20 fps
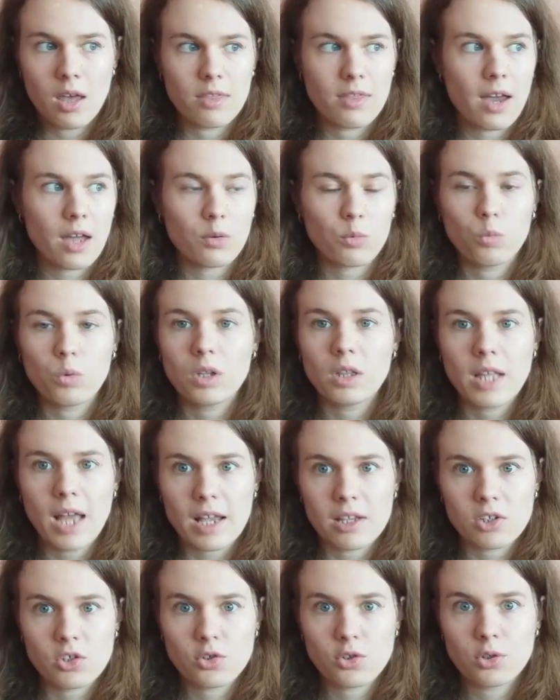that will
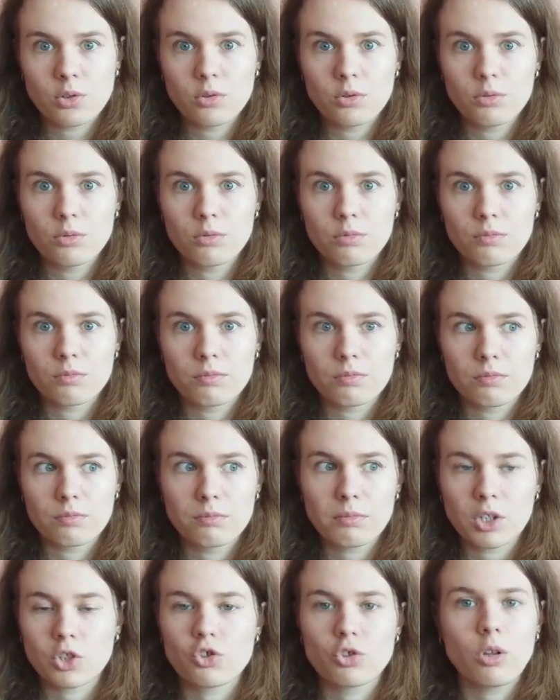last you
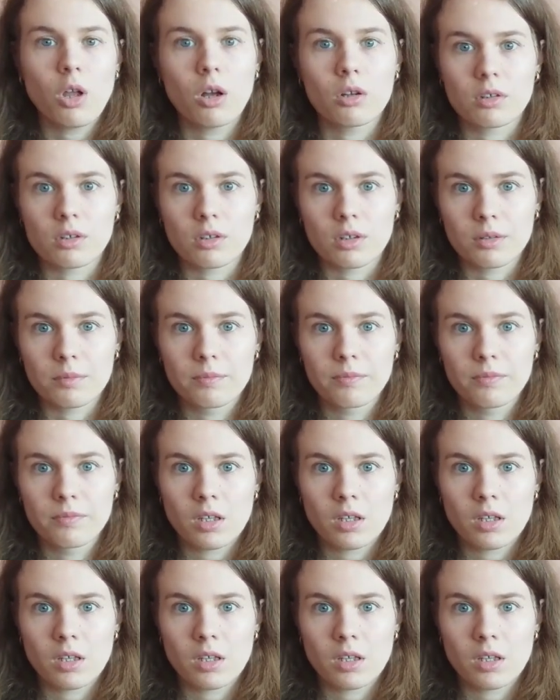much longer